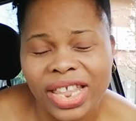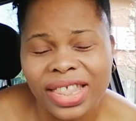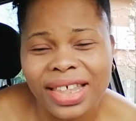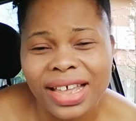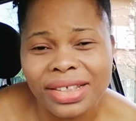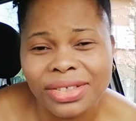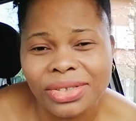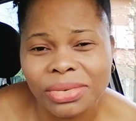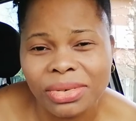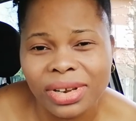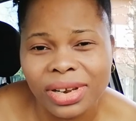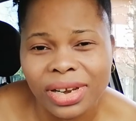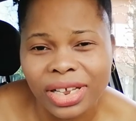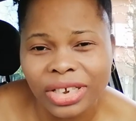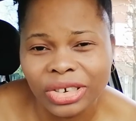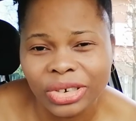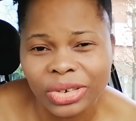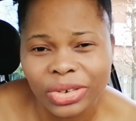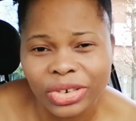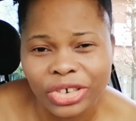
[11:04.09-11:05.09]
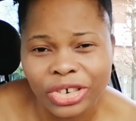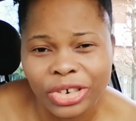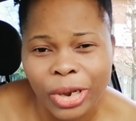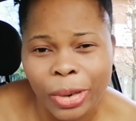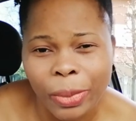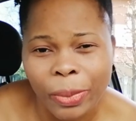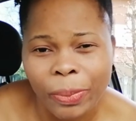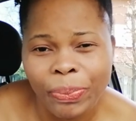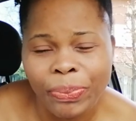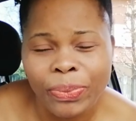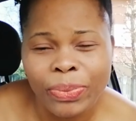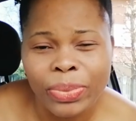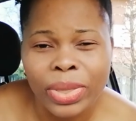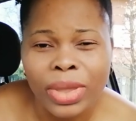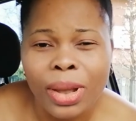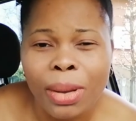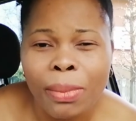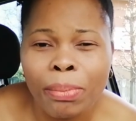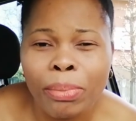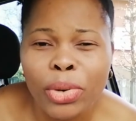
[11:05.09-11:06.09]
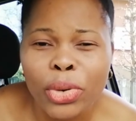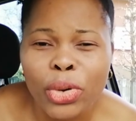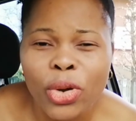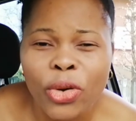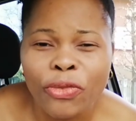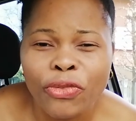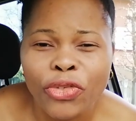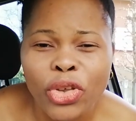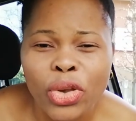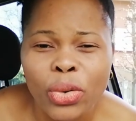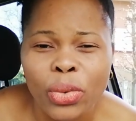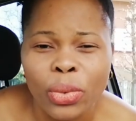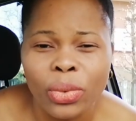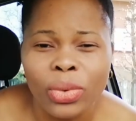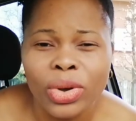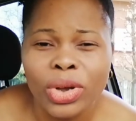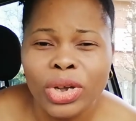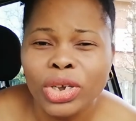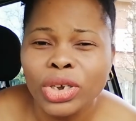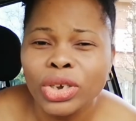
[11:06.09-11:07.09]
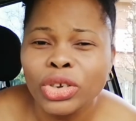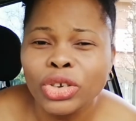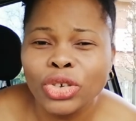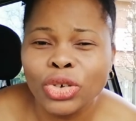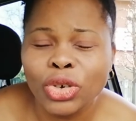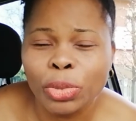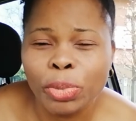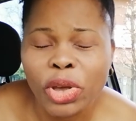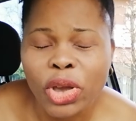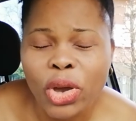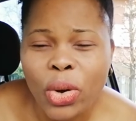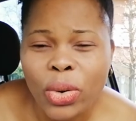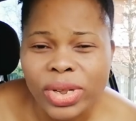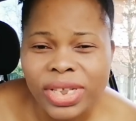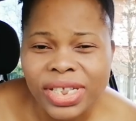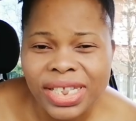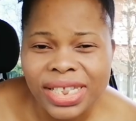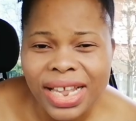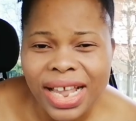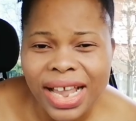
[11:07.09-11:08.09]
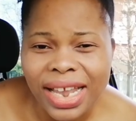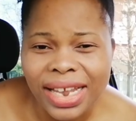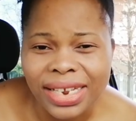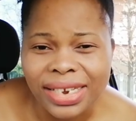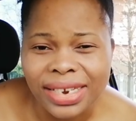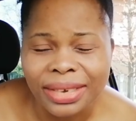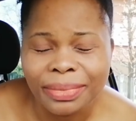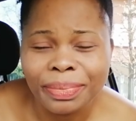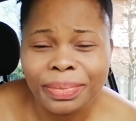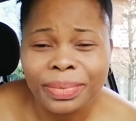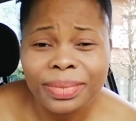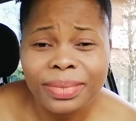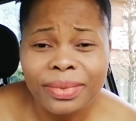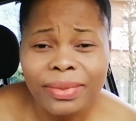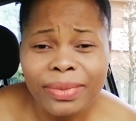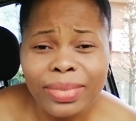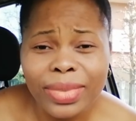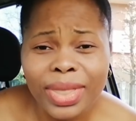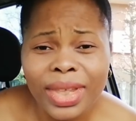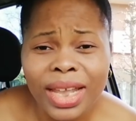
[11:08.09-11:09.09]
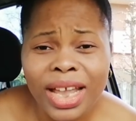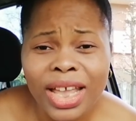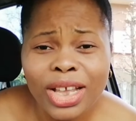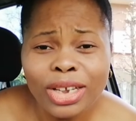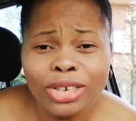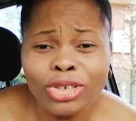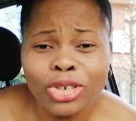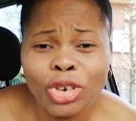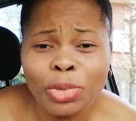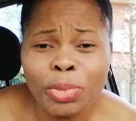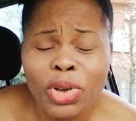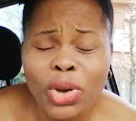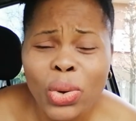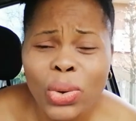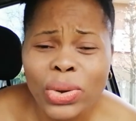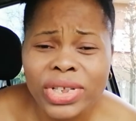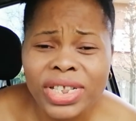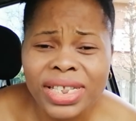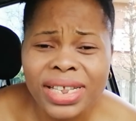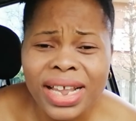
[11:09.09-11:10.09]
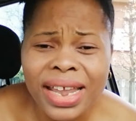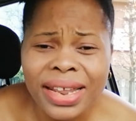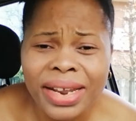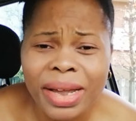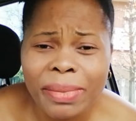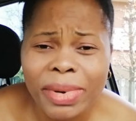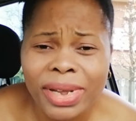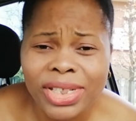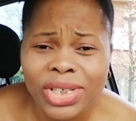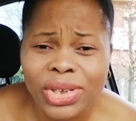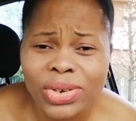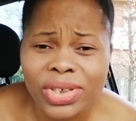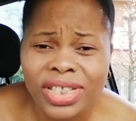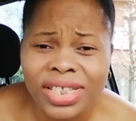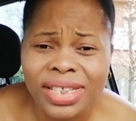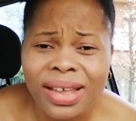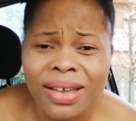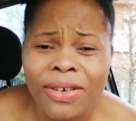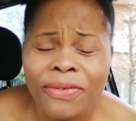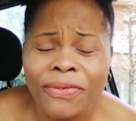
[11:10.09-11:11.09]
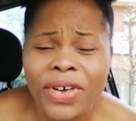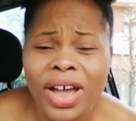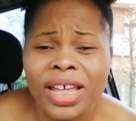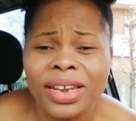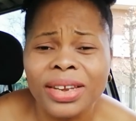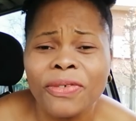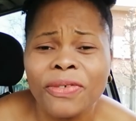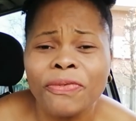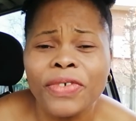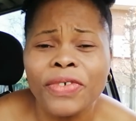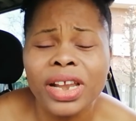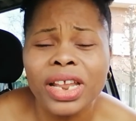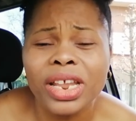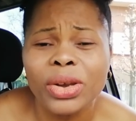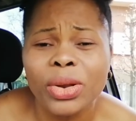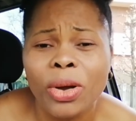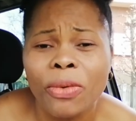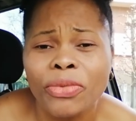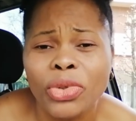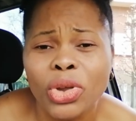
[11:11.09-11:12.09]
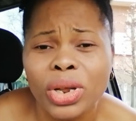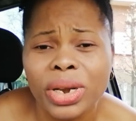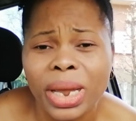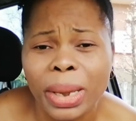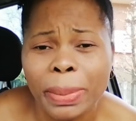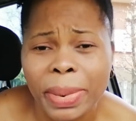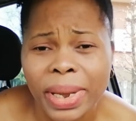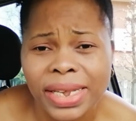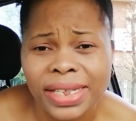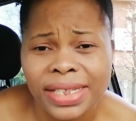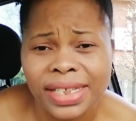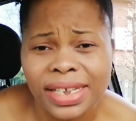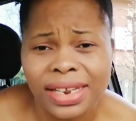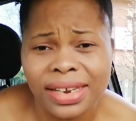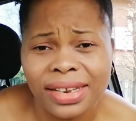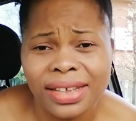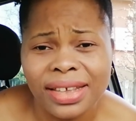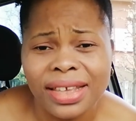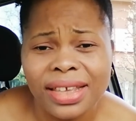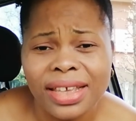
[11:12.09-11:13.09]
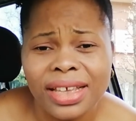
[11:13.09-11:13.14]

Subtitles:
in that relationship. Both of you should be concerned. You should be concerned about yourself and the feeling of the other person.